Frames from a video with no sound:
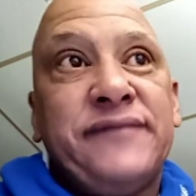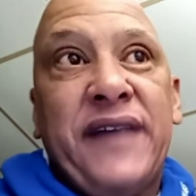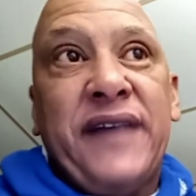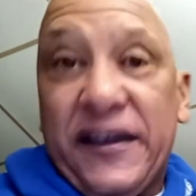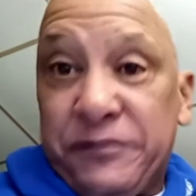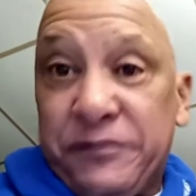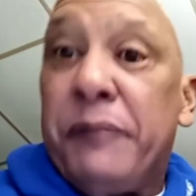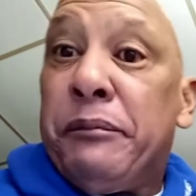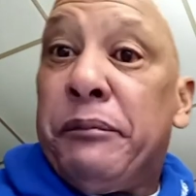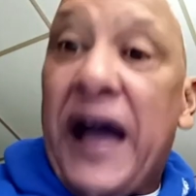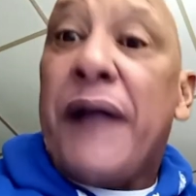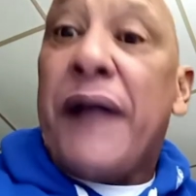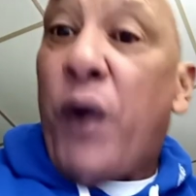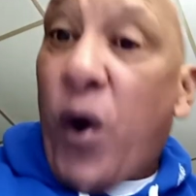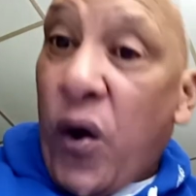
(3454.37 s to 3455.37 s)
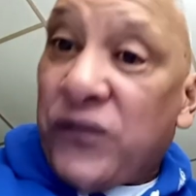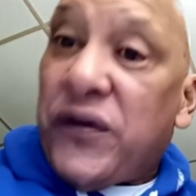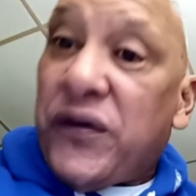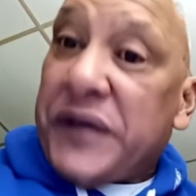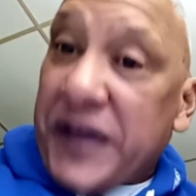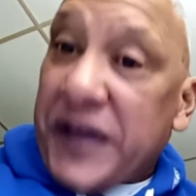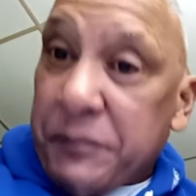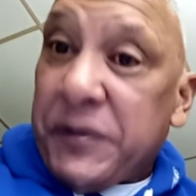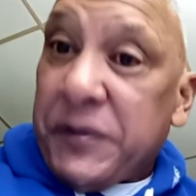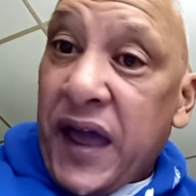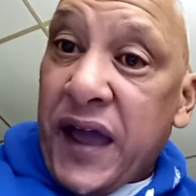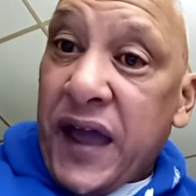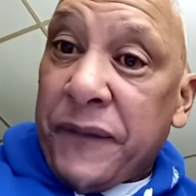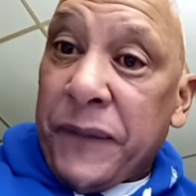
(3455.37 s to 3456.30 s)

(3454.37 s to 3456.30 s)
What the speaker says: has been blackballed from the NBA.